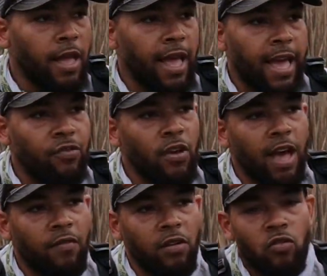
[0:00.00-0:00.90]
and you
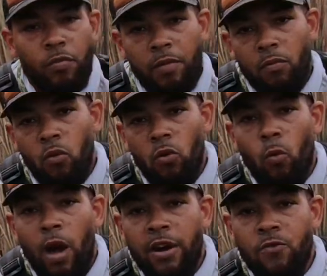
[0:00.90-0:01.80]
have a little bit more
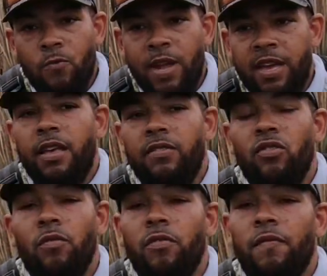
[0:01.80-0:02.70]
wider range in
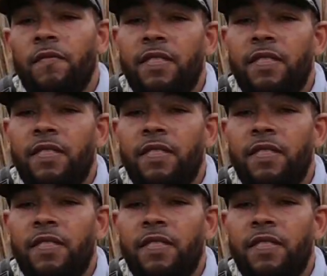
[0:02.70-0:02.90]
terms of